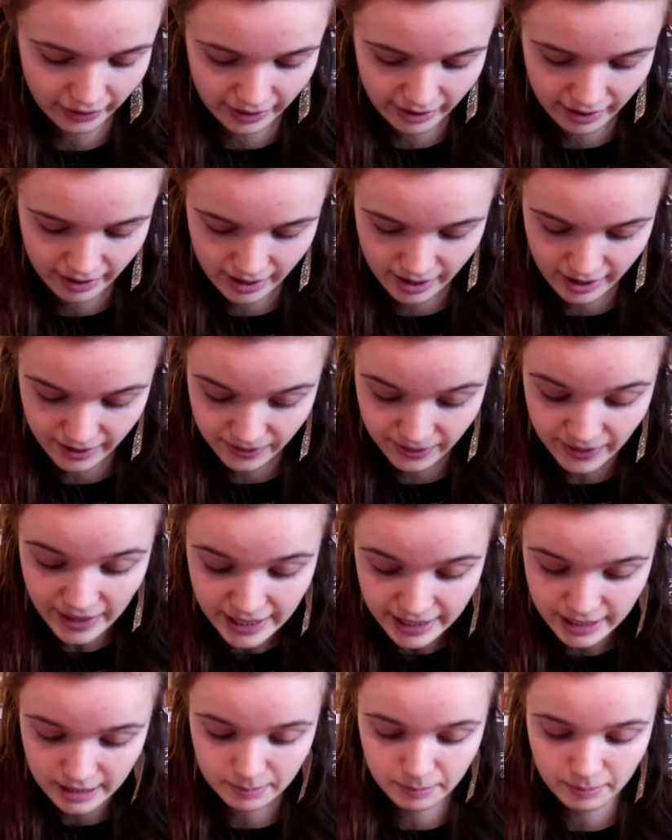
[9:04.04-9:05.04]

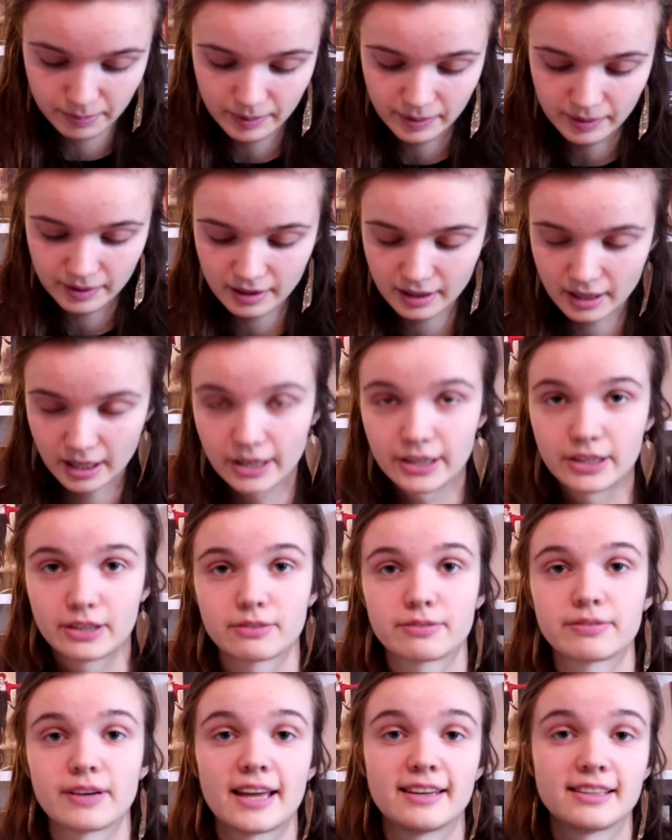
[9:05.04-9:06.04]
This kind
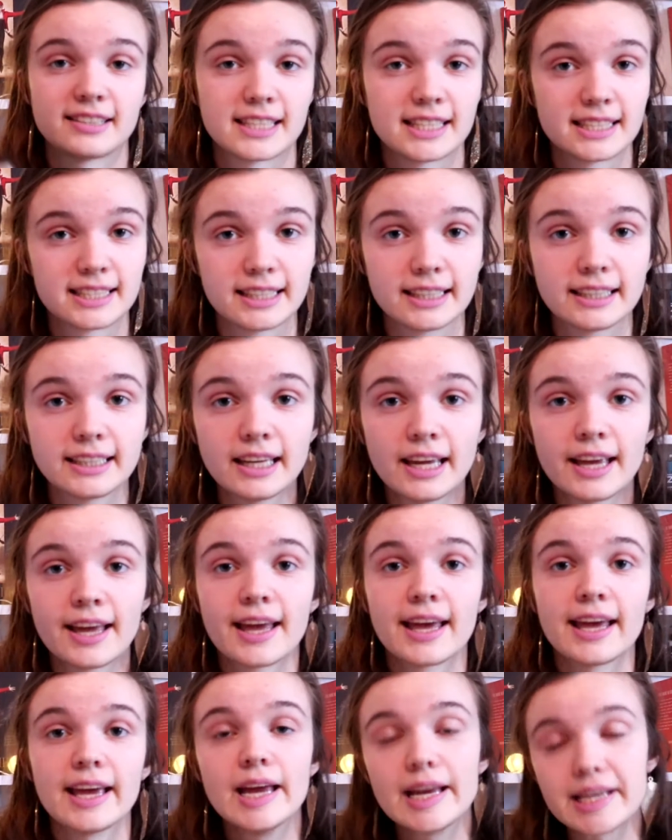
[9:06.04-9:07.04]
of annotating
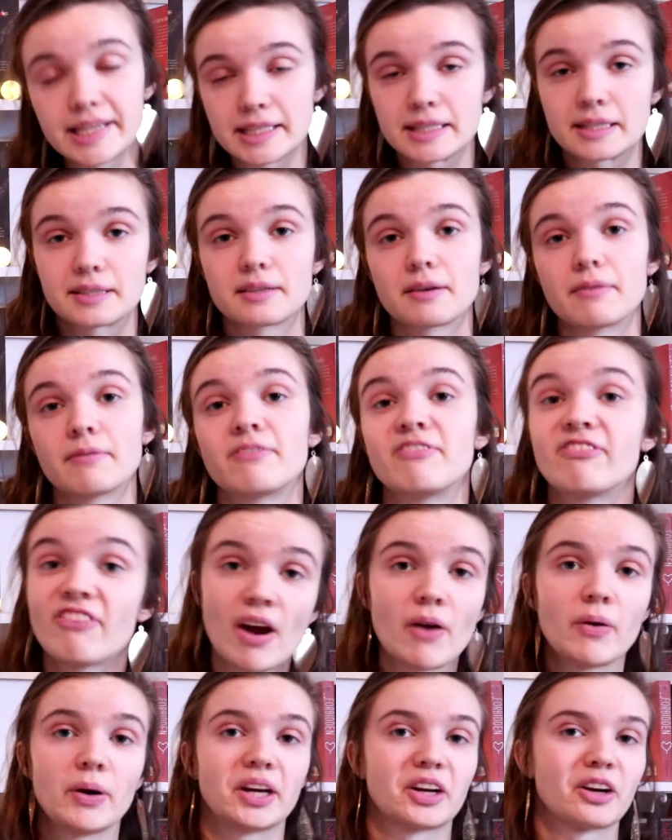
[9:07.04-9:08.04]
is
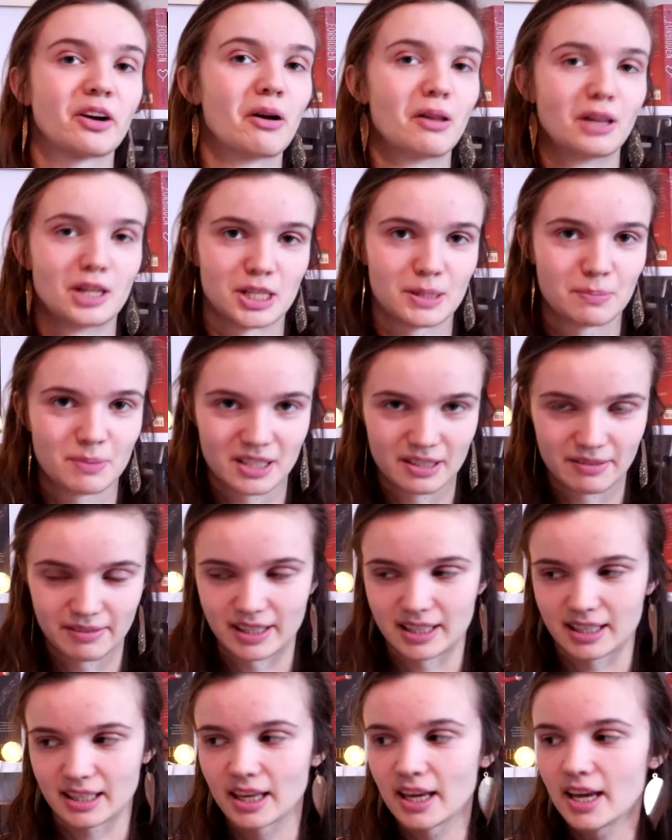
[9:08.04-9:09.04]
very color
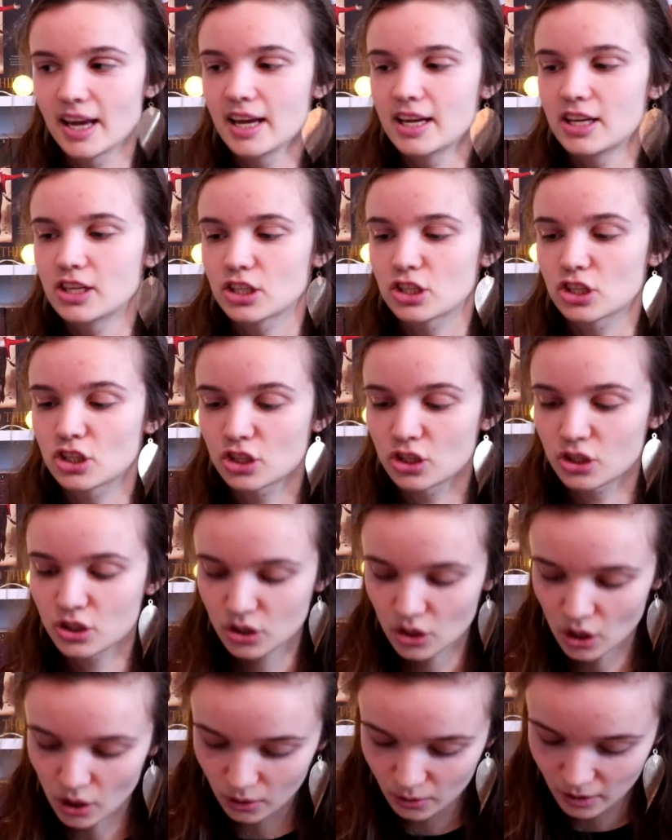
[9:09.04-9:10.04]
specific.
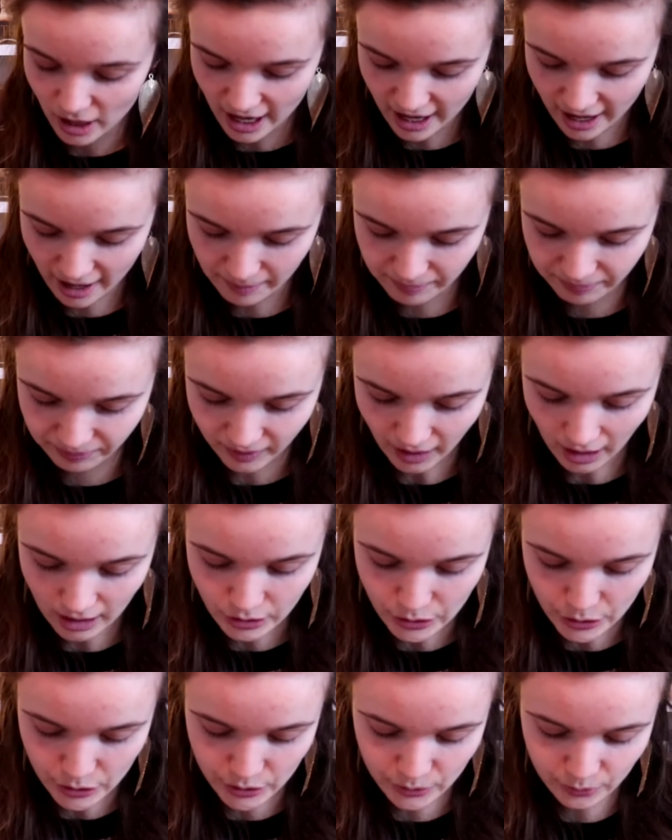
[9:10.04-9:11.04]
So I'll
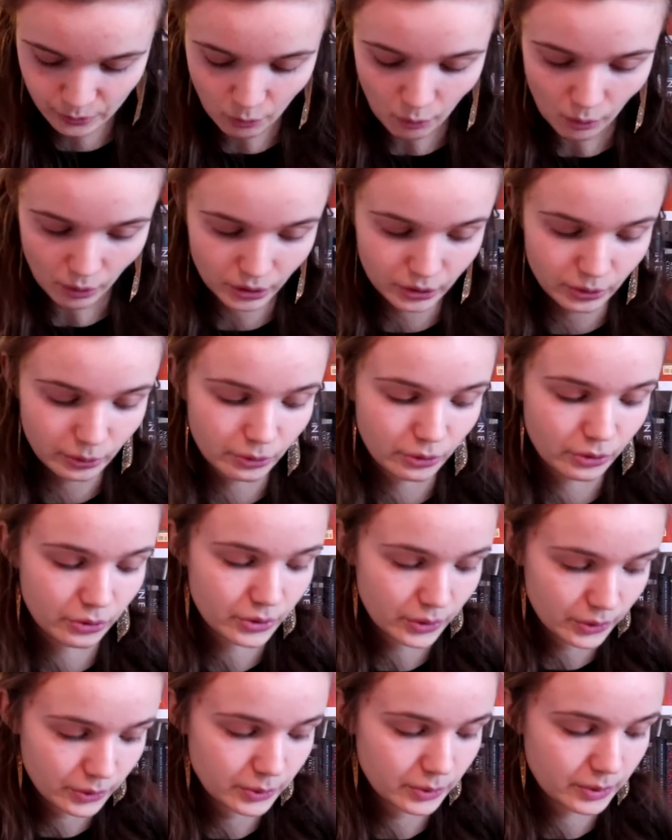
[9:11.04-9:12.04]
just walk you
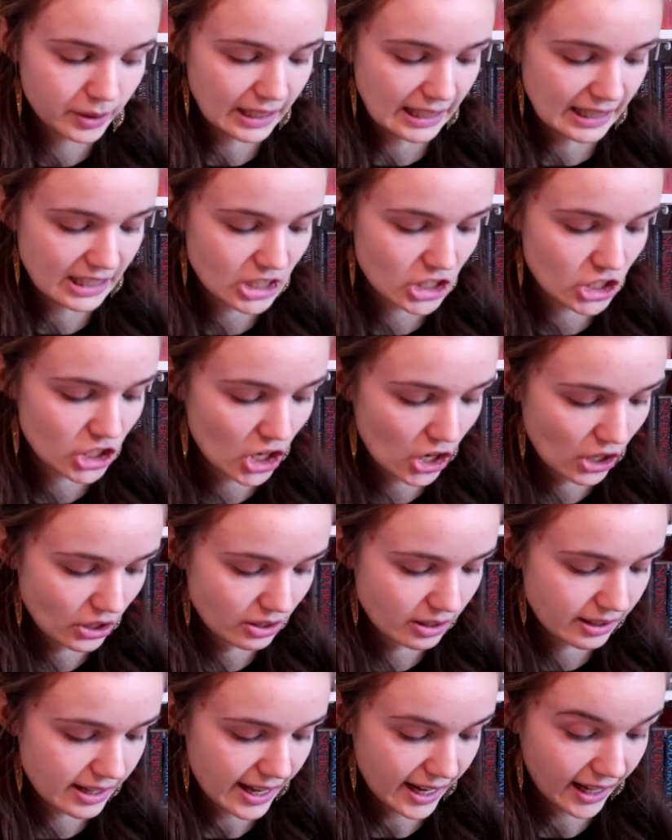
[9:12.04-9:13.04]
through each
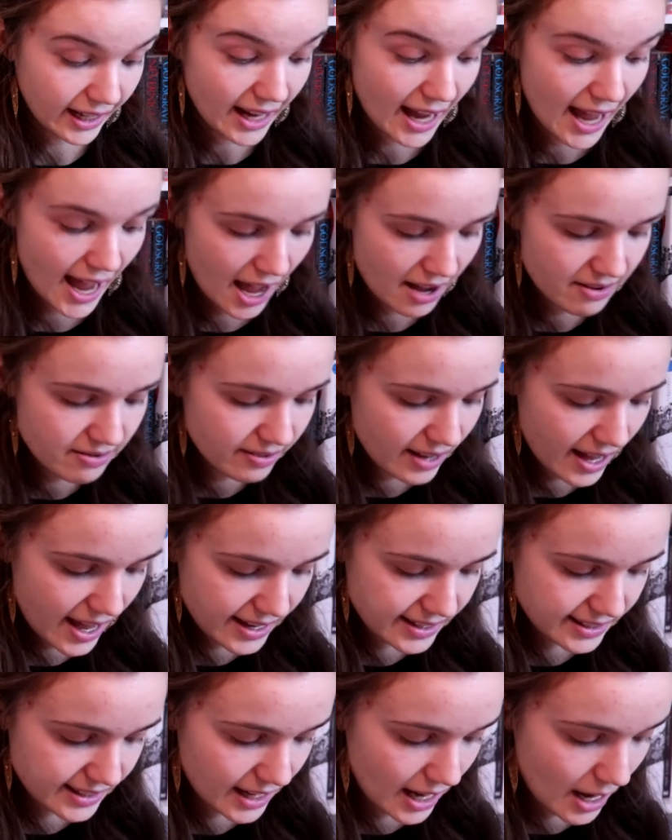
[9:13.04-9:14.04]
color that I have
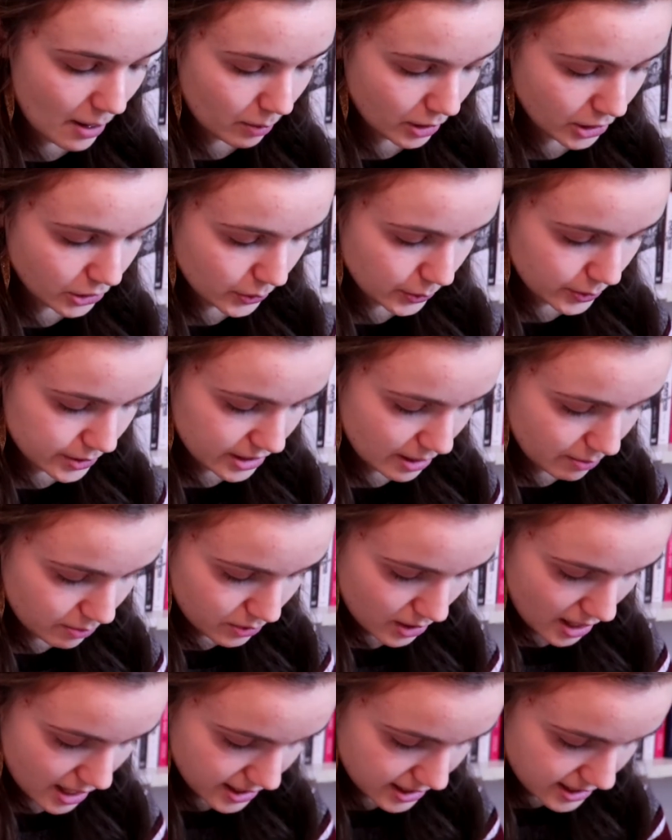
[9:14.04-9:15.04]
and how I use them
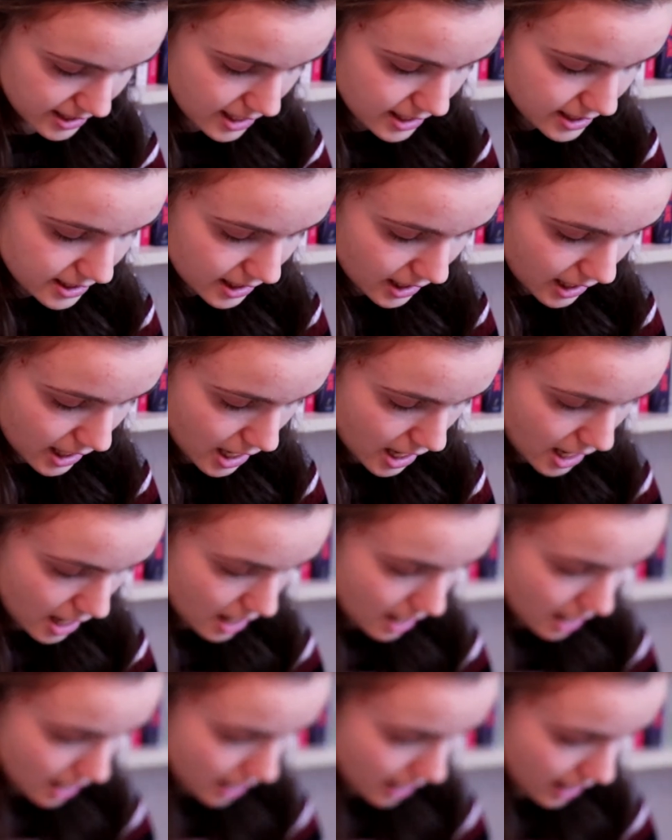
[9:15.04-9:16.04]
to annotate.
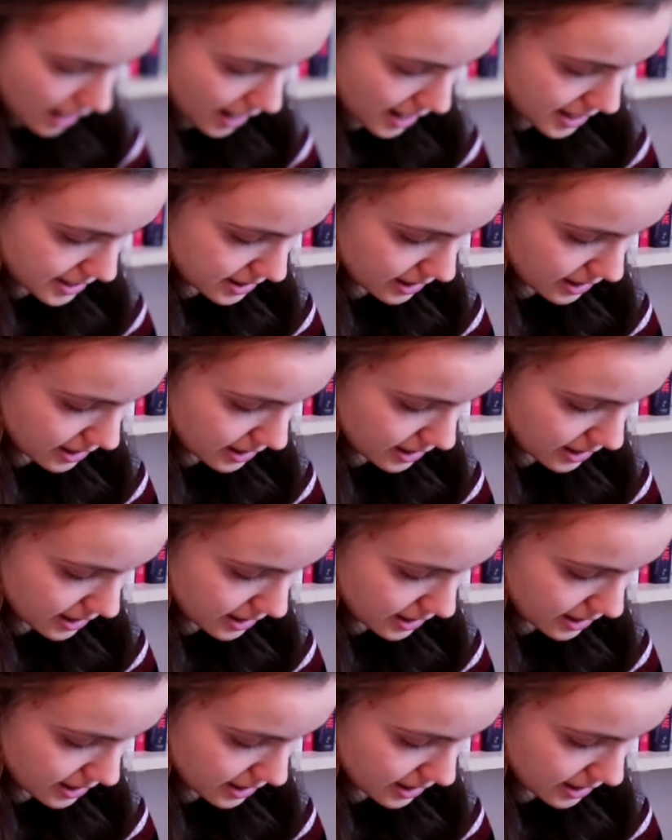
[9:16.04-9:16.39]
And